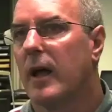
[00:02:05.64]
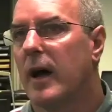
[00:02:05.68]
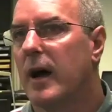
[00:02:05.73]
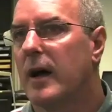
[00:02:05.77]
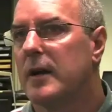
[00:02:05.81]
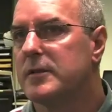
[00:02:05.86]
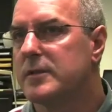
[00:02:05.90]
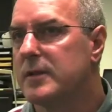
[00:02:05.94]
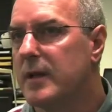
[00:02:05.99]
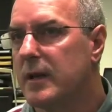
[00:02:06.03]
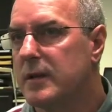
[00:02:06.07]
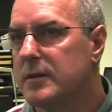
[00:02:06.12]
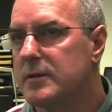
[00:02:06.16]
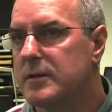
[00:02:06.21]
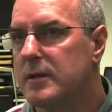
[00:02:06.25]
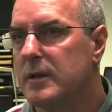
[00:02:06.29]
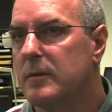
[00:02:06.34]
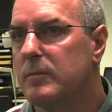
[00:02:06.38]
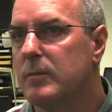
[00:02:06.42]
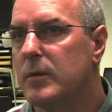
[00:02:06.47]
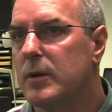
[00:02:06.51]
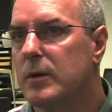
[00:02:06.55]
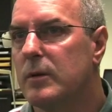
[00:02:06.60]
large, they
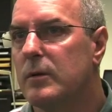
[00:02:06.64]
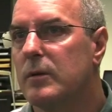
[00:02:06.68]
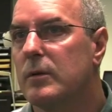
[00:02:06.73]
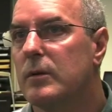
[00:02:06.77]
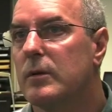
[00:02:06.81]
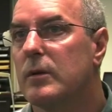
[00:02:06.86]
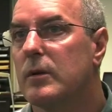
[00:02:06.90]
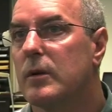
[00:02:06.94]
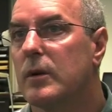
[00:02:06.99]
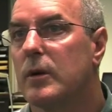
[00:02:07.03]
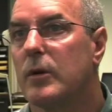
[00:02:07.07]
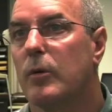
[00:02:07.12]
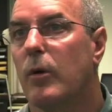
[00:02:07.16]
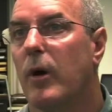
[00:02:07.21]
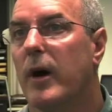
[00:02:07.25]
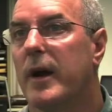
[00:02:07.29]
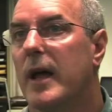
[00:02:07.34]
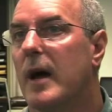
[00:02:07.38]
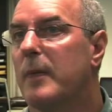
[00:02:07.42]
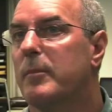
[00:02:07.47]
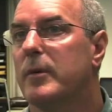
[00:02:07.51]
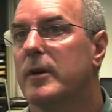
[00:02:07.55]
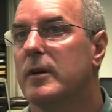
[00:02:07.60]
seemed
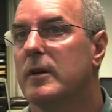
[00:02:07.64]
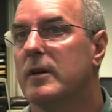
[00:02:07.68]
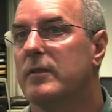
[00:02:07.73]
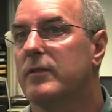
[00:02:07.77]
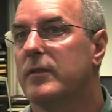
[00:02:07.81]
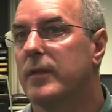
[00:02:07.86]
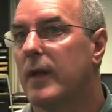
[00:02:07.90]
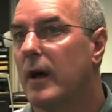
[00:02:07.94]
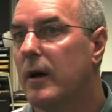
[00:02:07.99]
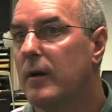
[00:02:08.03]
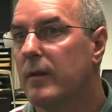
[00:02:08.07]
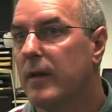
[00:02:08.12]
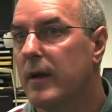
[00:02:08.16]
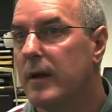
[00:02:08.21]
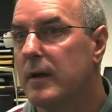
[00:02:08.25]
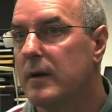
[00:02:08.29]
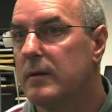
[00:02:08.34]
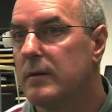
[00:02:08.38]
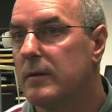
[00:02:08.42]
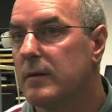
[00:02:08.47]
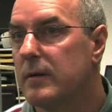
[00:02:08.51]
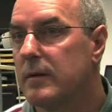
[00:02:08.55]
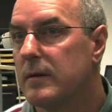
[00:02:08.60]
quite happy, even though
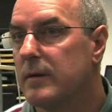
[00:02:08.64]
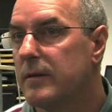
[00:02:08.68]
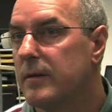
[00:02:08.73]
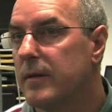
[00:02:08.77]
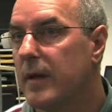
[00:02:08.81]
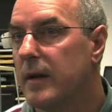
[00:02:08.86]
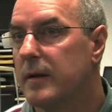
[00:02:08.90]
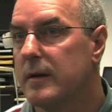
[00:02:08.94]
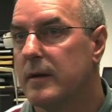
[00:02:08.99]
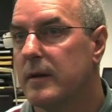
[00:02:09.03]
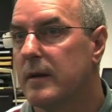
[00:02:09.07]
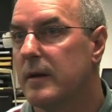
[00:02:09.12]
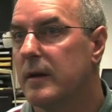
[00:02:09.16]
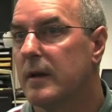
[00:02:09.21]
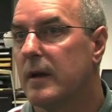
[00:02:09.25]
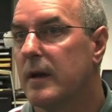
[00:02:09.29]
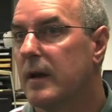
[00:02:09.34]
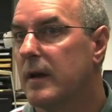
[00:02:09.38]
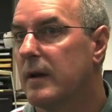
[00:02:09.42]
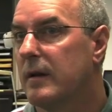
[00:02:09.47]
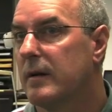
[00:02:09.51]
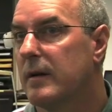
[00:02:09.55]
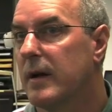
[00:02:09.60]
they didn't
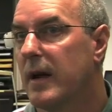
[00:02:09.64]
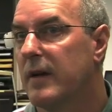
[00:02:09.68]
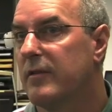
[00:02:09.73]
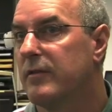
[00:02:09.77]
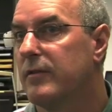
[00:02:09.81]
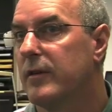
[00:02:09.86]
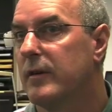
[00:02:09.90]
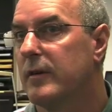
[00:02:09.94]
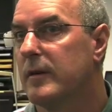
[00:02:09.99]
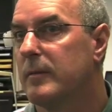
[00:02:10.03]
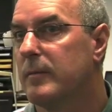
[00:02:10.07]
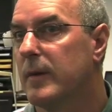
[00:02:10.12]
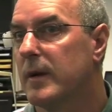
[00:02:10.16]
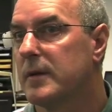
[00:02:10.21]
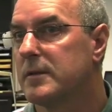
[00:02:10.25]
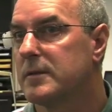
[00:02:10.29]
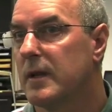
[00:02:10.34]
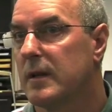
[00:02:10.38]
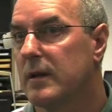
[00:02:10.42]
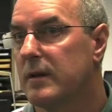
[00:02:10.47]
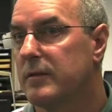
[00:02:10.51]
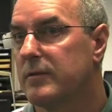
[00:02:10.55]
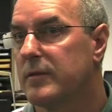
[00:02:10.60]
have very
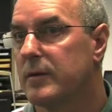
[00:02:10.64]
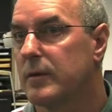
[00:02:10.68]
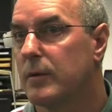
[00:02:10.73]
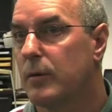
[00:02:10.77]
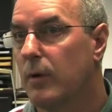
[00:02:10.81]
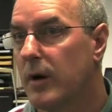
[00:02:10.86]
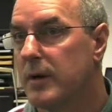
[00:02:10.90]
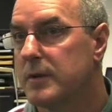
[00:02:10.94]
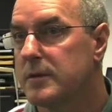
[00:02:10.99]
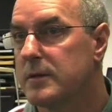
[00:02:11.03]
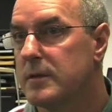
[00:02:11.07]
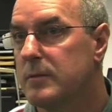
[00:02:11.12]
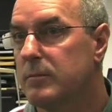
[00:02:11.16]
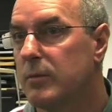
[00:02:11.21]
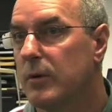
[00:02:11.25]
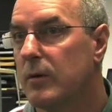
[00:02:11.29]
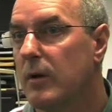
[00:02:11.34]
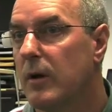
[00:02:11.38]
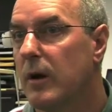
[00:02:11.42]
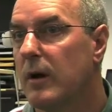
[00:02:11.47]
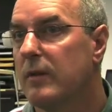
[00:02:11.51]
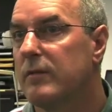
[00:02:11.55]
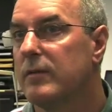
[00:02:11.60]
much. They lived a quite
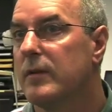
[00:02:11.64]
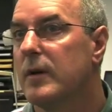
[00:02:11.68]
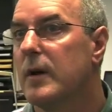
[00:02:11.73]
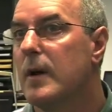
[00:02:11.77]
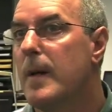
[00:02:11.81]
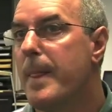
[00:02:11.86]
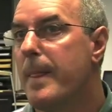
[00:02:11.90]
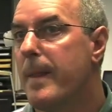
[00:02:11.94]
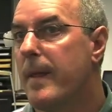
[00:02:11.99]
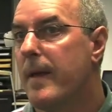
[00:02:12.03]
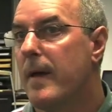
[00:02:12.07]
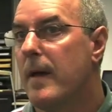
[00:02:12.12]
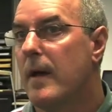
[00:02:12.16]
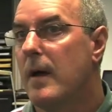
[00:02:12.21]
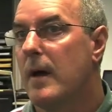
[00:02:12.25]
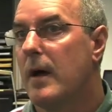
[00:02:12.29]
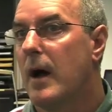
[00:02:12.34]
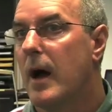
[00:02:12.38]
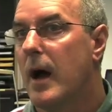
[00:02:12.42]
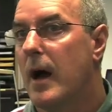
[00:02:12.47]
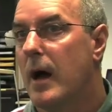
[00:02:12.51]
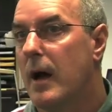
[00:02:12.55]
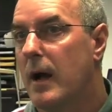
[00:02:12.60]
simple life,
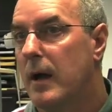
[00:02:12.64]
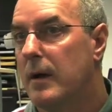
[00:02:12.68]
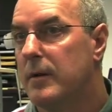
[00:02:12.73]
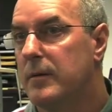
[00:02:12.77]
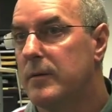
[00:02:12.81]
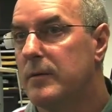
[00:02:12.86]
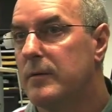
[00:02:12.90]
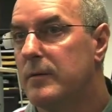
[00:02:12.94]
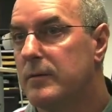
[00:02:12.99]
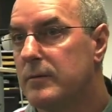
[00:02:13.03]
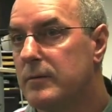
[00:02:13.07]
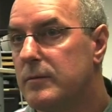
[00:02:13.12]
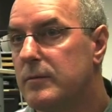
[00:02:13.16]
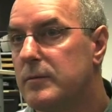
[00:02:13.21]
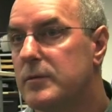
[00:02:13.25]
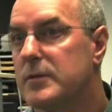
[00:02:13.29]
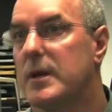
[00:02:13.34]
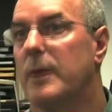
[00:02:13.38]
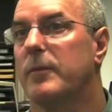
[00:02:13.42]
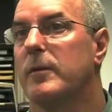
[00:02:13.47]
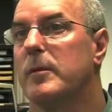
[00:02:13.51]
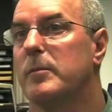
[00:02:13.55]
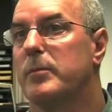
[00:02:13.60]
and
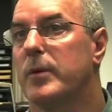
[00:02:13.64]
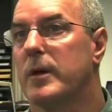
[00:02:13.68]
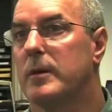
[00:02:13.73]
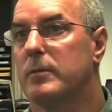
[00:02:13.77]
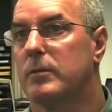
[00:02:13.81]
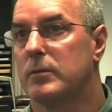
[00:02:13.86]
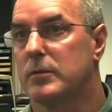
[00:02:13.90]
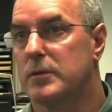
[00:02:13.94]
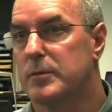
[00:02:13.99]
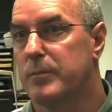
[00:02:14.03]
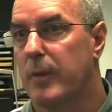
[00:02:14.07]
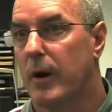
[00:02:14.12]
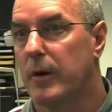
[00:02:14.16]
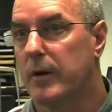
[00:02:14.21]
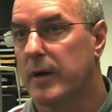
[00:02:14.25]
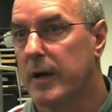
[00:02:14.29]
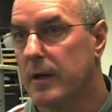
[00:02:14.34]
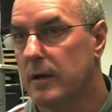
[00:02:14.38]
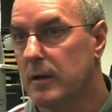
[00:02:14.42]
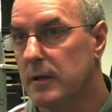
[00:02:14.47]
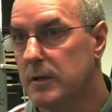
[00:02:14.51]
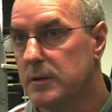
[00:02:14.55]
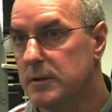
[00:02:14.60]
some of the people
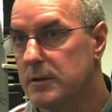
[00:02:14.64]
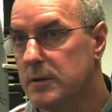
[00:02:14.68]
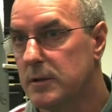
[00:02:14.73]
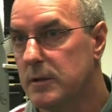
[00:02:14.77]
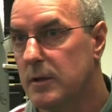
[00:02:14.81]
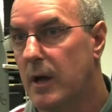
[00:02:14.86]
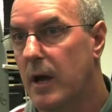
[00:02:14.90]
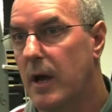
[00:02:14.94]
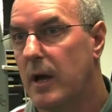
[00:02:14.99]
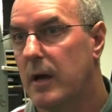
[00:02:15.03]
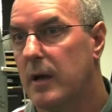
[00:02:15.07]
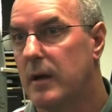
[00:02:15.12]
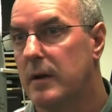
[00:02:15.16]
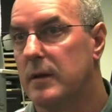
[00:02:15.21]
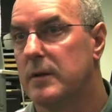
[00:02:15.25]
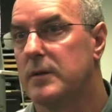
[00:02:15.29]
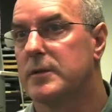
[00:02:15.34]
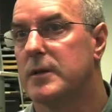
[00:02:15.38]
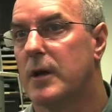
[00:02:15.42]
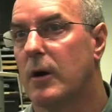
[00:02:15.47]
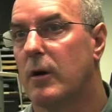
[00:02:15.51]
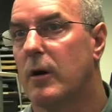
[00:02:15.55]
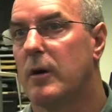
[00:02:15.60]
spoke English,
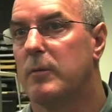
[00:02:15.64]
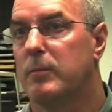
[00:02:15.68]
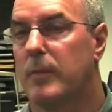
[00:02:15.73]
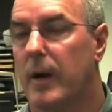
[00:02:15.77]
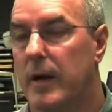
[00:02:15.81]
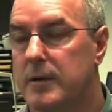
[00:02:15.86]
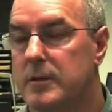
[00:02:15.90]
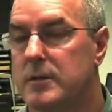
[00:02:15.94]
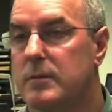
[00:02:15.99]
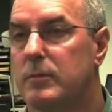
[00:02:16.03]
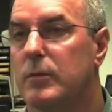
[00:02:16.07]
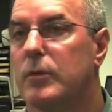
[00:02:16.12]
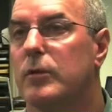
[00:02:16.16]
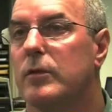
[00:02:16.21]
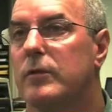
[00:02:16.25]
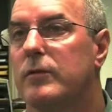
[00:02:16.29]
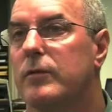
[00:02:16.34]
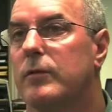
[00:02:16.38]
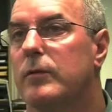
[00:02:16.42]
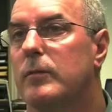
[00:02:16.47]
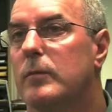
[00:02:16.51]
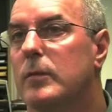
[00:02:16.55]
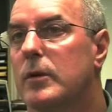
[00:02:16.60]
and so I'd made some
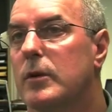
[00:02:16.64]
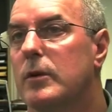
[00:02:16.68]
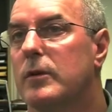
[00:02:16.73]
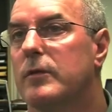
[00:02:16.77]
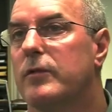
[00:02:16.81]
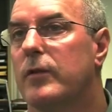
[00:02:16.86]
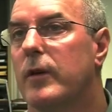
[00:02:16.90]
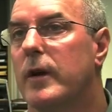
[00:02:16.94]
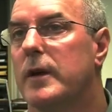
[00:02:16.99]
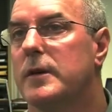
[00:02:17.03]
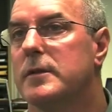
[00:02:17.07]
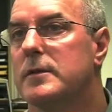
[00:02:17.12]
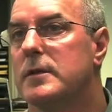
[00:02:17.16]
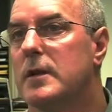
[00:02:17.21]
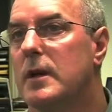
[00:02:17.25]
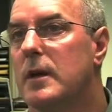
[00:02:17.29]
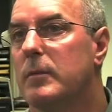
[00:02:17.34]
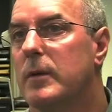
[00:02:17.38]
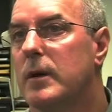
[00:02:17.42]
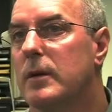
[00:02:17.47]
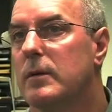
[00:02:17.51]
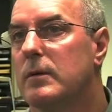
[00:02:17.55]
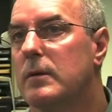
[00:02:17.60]
good friends
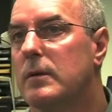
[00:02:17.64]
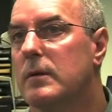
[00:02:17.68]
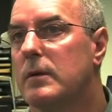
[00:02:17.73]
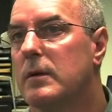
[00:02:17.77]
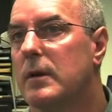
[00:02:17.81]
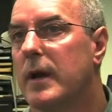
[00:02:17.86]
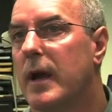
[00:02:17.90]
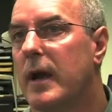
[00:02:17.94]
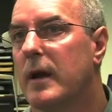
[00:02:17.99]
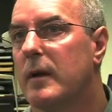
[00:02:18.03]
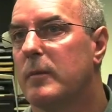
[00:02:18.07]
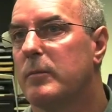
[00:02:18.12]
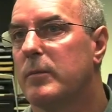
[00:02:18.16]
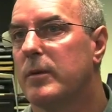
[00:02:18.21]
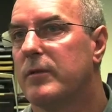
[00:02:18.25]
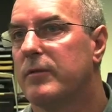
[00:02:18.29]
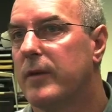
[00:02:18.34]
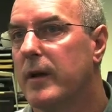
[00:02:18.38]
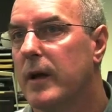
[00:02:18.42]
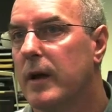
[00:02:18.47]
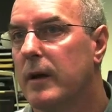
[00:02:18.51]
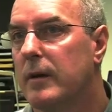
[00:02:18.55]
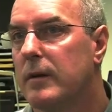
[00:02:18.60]
there, but it had a
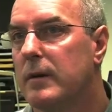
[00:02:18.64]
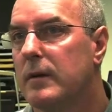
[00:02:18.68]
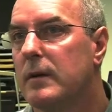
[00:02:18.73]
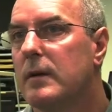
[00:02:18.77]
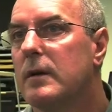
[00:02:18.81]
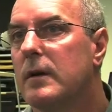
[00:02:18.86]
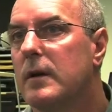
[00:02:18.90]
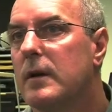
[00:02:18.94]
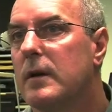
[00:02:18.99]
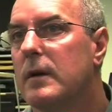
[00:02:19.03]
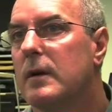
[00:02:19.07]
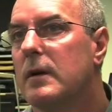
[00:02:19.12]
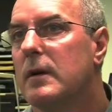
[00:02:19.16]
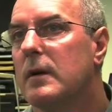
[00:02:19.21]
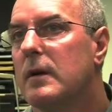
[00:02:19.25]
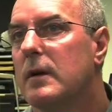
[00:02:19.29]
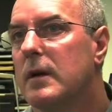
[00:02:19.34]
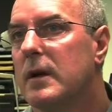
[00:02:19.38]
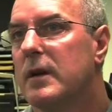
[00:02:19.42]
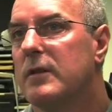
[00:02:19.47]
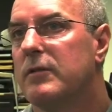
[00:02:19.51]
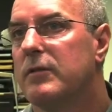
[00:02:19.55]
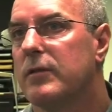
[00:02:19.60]
profound
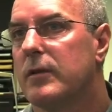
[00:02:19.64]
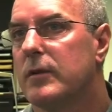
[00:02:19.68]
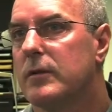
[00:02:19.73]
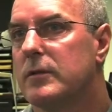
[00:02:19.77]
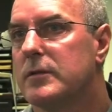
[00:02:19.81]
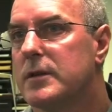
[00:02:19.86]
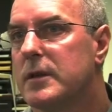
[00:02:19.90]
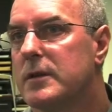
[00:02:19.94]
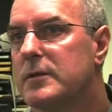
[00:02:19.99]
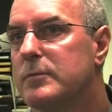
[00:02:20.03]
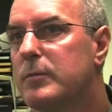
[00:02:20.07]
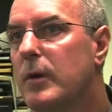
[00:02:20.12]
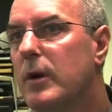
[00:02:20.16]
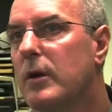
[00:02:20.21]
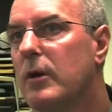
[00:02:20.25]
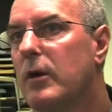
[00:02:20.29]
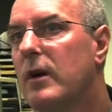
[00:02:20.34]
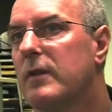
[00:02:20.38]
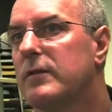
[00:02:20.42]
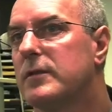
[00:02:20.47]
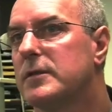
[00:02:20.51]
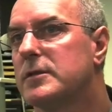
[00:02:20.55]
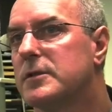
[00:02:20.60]
influence as my
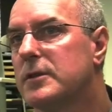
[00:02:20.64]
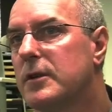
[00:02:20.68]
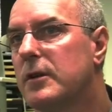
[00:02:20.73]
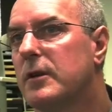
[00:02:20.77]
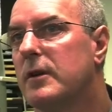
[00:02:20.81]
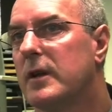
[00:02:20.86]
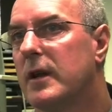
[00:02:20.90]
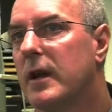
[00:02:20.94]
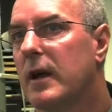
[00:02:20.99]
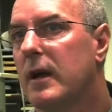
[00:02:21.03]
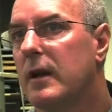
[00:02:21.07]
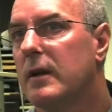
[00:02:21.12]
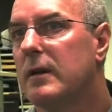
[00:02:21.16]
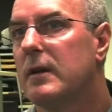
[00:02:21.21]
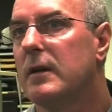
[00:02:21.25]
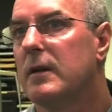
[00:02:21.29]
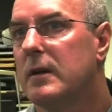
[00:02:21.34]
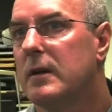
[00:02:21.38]
life has turned out.